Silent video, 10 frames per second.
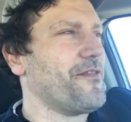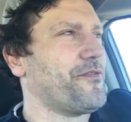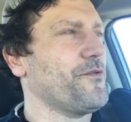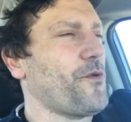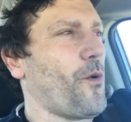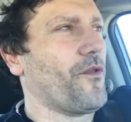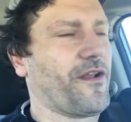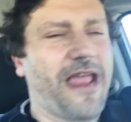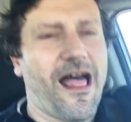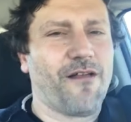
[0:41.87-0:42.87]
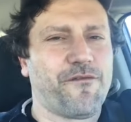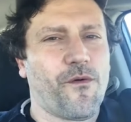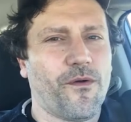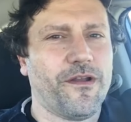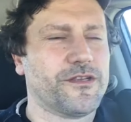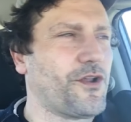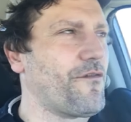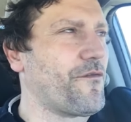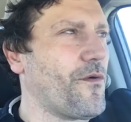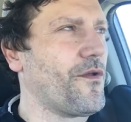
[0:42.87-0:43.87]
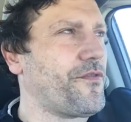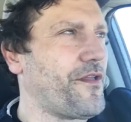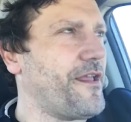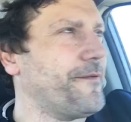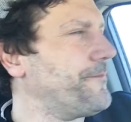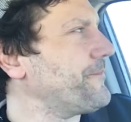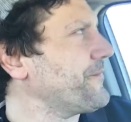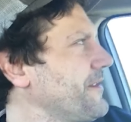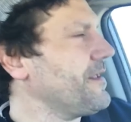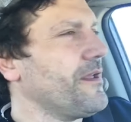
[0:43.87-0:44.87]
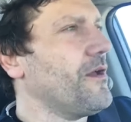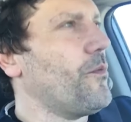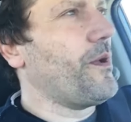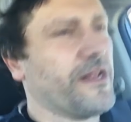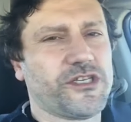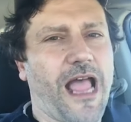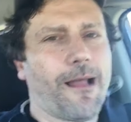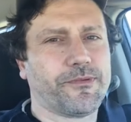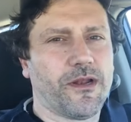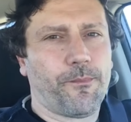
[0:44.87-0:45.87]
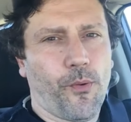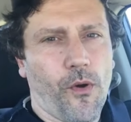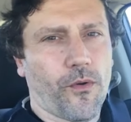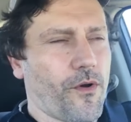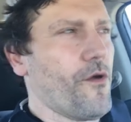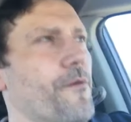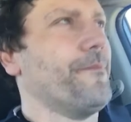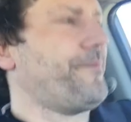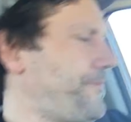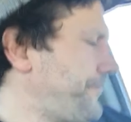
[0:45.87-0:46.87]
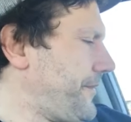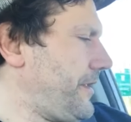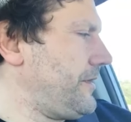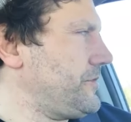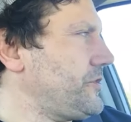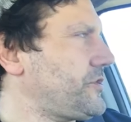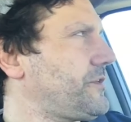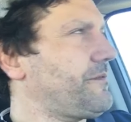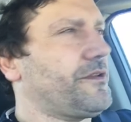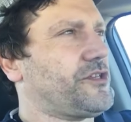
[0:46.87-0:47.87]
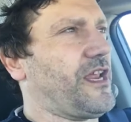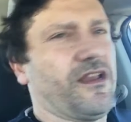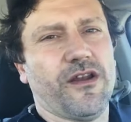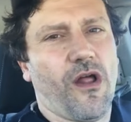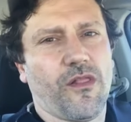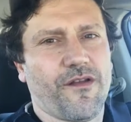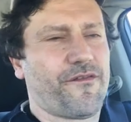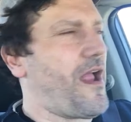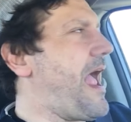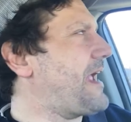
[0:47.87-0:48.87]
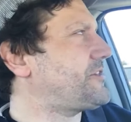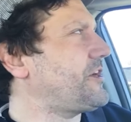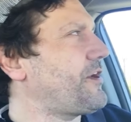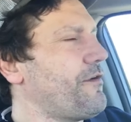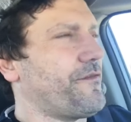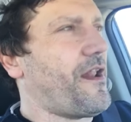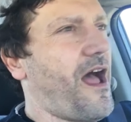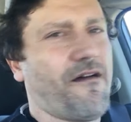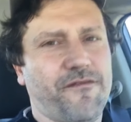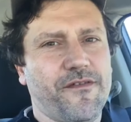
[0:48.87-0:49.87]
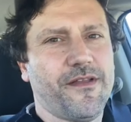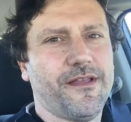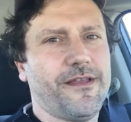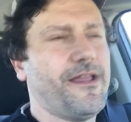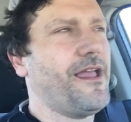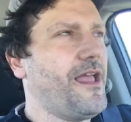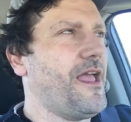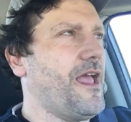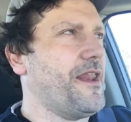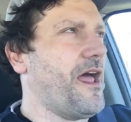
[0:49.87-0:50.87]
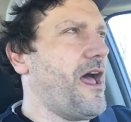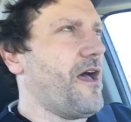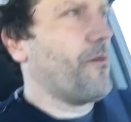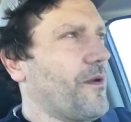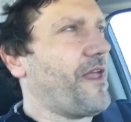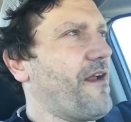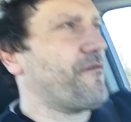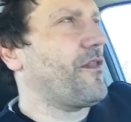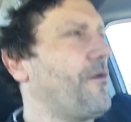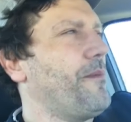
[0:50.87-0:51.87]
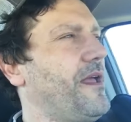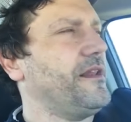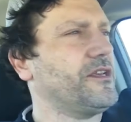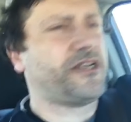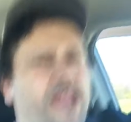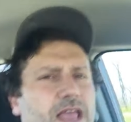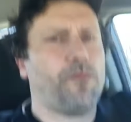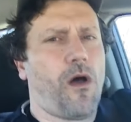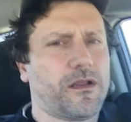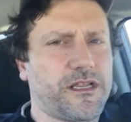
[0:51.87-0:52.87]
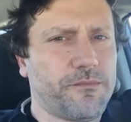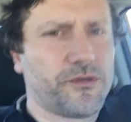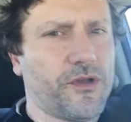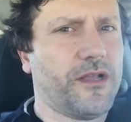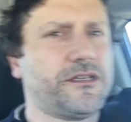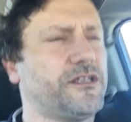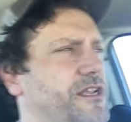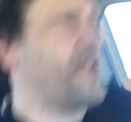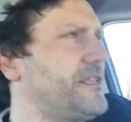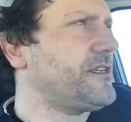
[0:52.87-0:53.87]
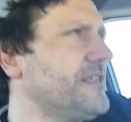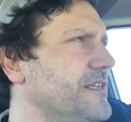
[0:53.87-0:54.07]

through Northern California and so forth, and we had stopped in a pool room, looking for action, goofing off, and we're there for a little bit. And this kid walks up to us and